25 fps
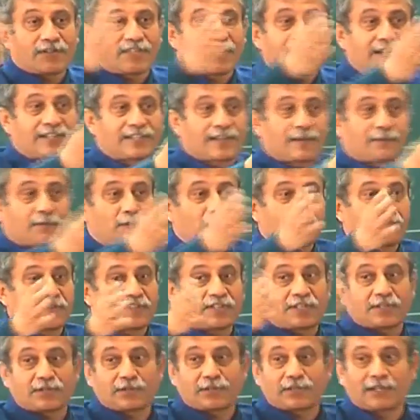sets of
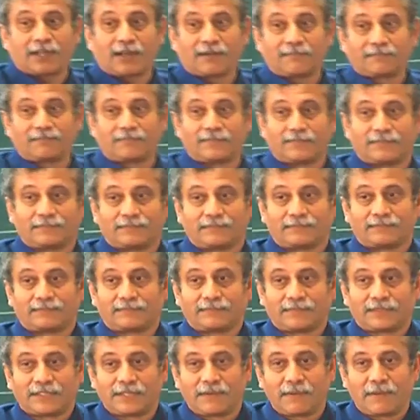coefficients will come.
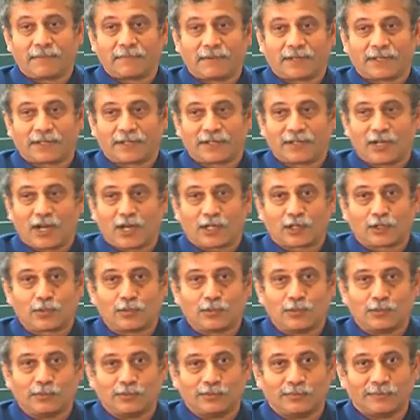Remember, not
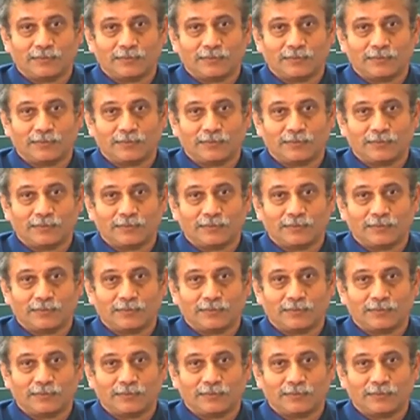two.